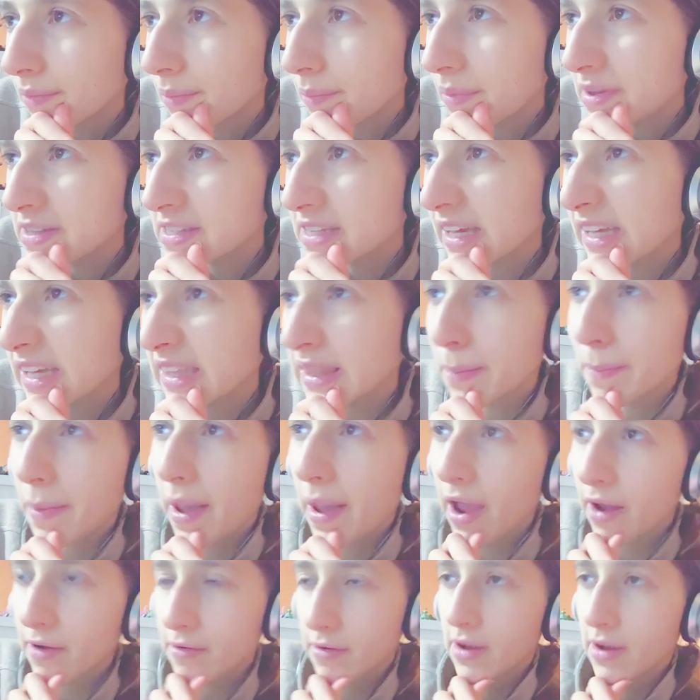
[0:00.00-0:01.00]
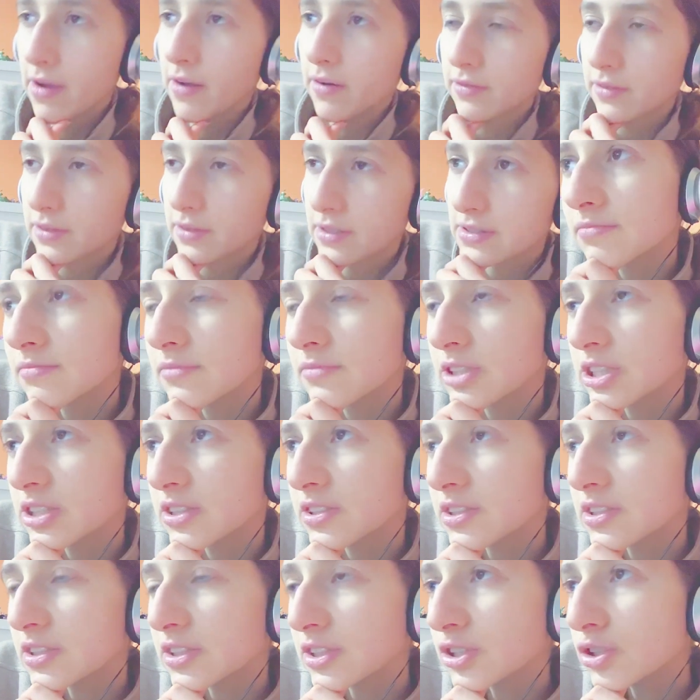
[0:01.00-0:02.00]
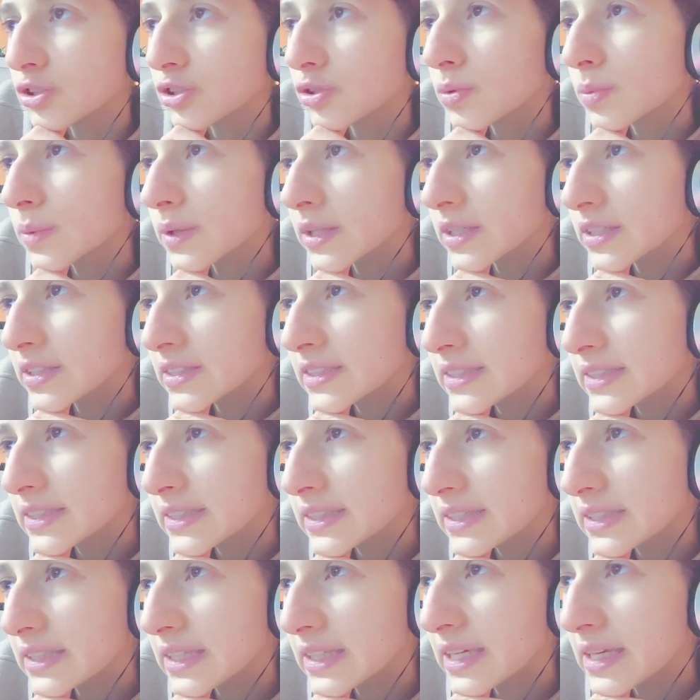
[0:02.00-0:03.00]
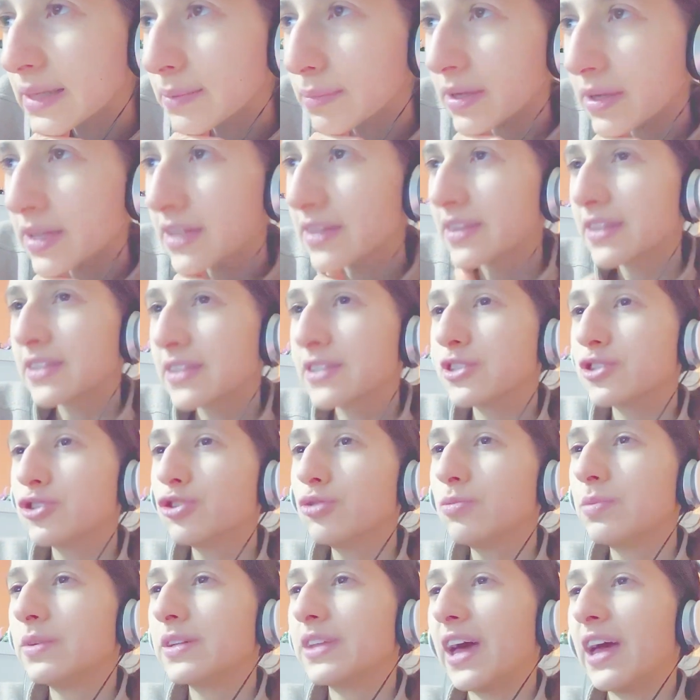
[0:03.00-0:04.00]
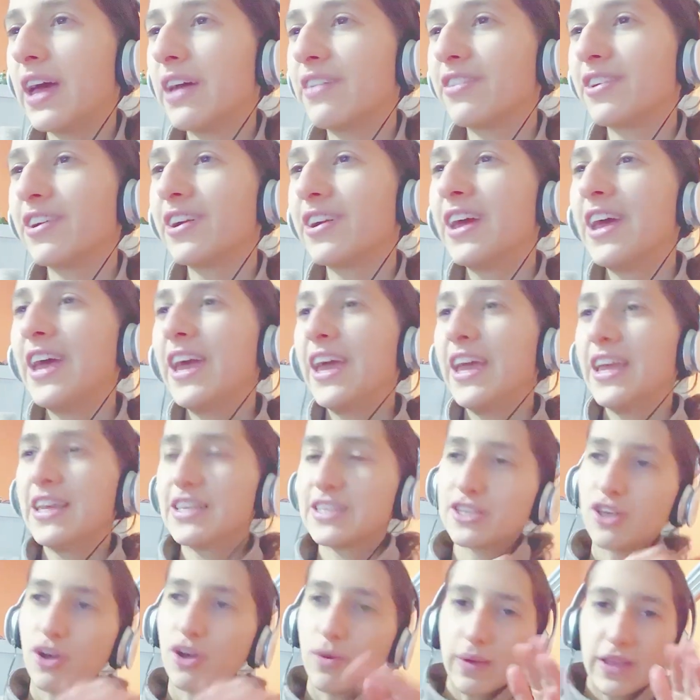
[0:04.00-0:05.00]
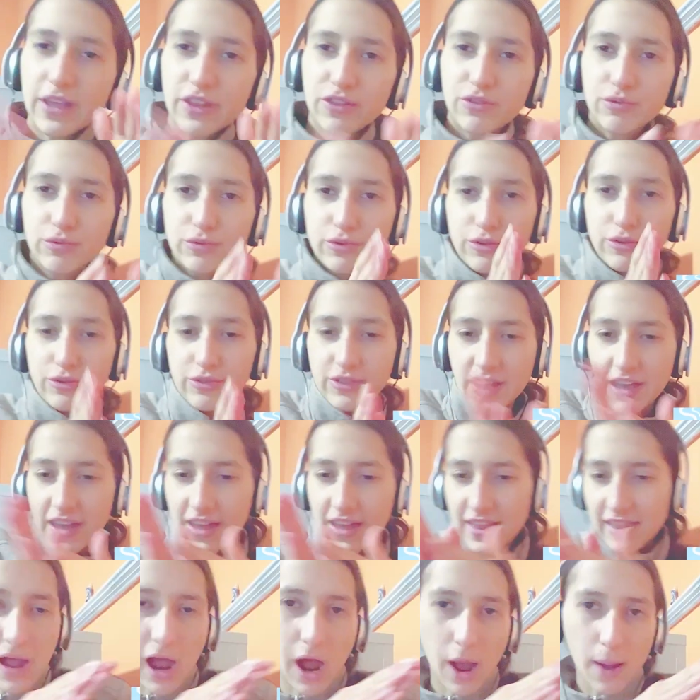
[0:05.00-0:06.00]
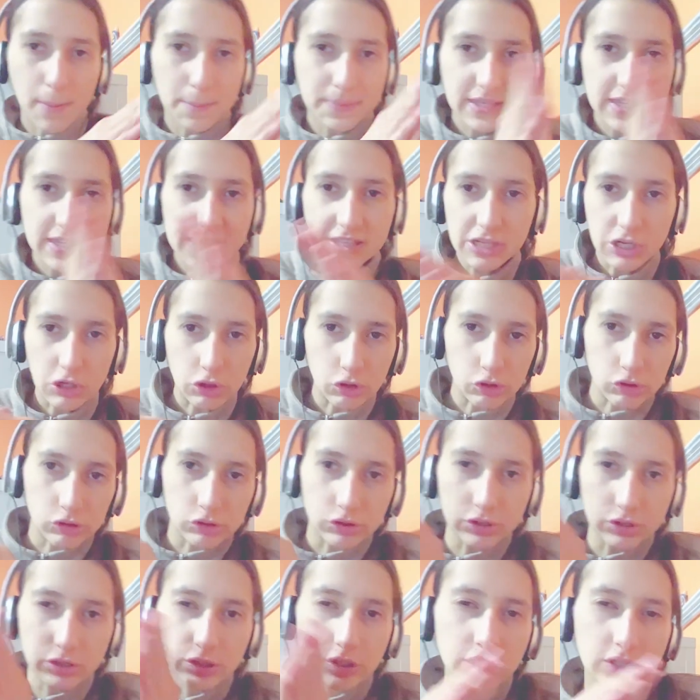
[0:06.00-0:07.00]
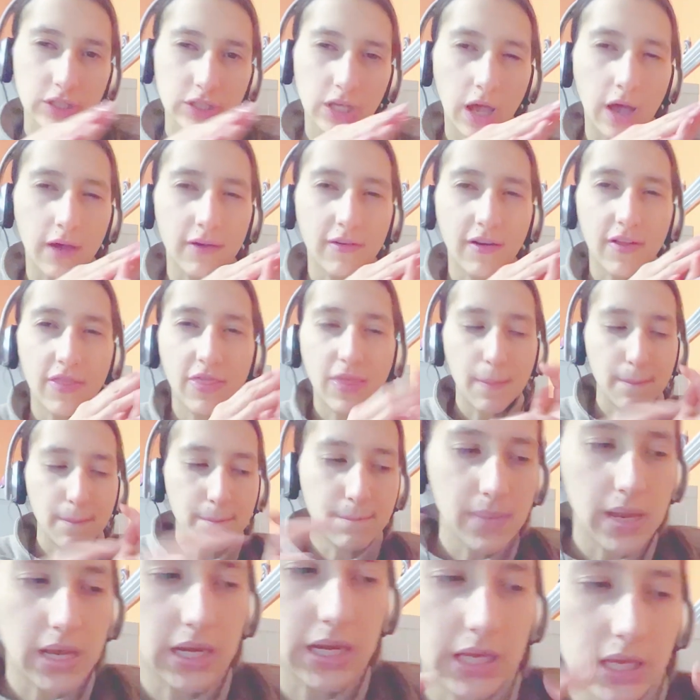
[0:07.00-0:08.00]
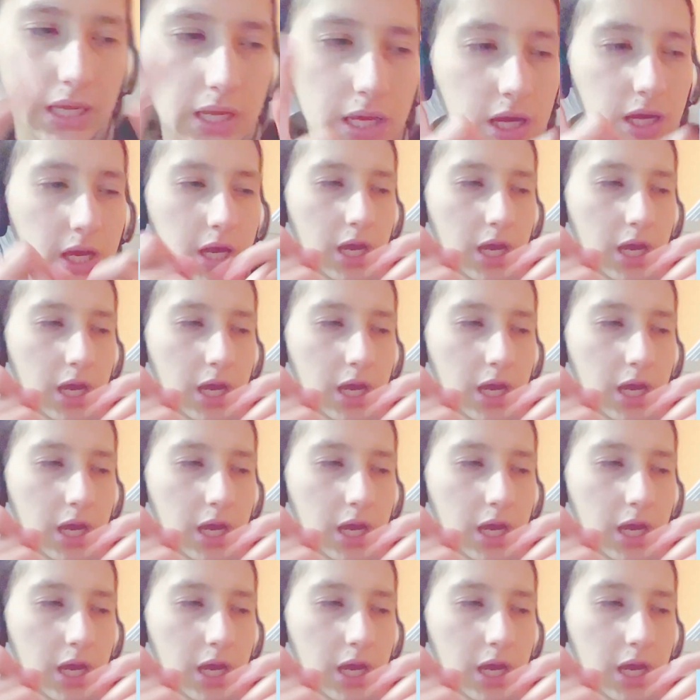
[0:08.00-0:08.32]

Basically in the background, it's just an underwater sea, but the scuba diver is going through the obstacles of the many